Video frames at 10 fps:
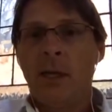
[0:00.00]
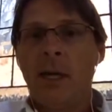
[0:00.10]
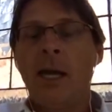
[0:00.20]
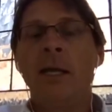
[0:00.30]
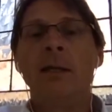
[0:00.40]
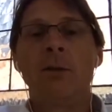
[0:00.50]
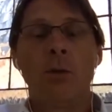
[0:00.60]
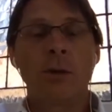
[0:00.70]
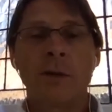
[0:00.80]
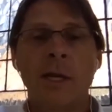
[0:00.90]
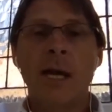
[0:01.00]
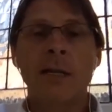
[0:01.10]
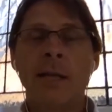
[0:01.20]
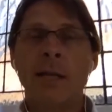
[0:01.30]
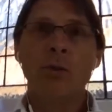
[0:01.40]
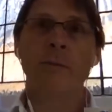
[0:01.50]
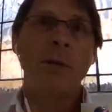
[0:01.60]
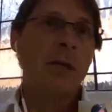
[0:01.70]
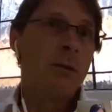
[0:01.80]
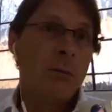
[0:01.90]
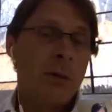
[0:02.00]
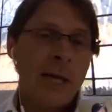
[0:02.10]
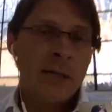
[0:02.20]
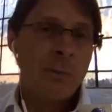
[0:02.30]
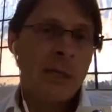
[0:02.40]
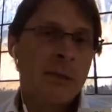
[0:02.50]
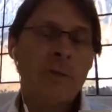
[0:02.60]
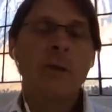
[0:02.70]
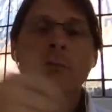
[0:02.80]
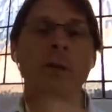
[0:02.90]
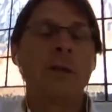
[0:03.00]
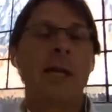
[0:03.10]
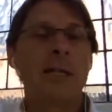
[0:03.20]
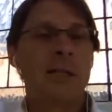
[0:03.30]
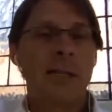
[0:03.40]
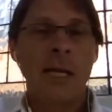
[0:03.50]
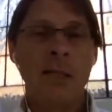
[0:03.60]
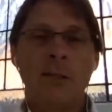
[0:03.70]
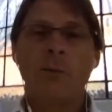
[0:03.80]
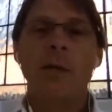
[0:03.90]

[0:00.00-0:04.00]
And course data then would be all aspects of it, whether that's attendance